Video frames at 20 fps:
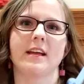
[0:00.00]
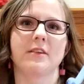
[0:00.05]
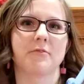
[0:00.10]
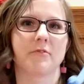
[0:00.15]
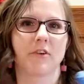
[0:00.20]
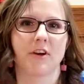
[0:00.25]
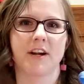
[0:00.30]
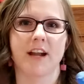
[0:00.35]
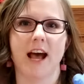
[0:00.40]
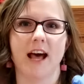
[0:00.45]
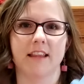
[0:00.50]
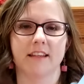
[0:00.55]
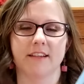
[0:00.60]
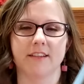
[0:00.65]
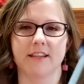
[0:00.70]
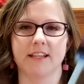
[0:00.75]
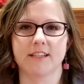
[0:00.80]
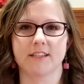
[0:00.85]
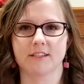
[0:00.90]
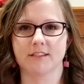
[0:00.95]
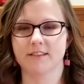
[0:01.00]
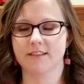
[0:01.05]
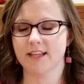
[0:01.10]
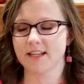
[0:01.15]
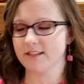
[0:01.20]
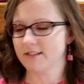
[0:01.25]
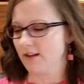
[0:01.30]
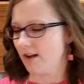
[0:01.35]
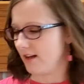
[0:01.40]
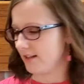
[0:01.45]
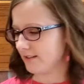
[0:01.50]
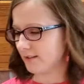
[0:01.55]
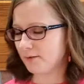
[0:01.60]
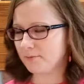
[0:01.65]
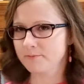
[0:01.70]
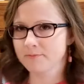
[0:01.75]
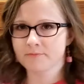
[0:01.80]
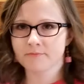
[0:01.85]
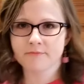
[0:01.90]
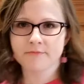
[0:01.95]
And for a dollar, that's, that's
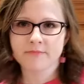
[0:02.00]
awesome.